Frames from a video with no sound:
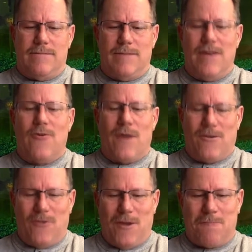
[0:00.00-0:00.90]

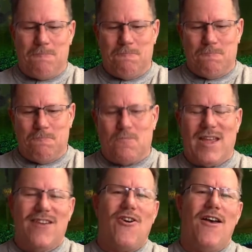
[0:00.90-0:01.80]
Interesting.
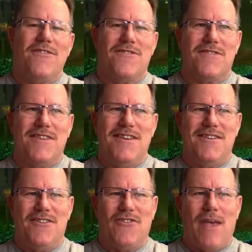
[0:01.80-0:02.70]
It caused the
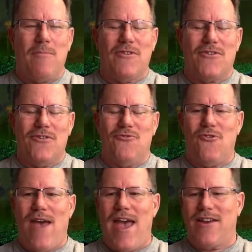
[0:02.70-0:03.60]
disciples, in
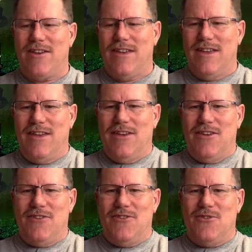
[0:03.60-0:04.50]
fact,
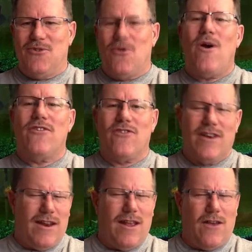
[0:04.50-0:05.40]
to
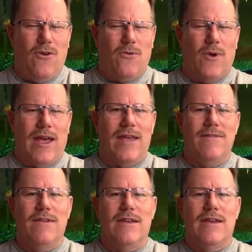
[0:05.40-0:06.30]
question in a good way
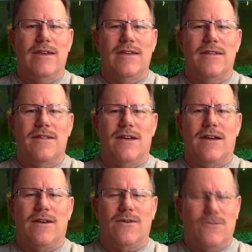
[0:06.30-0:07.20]

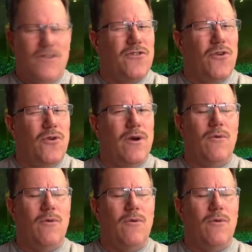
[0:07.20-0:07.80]
just who it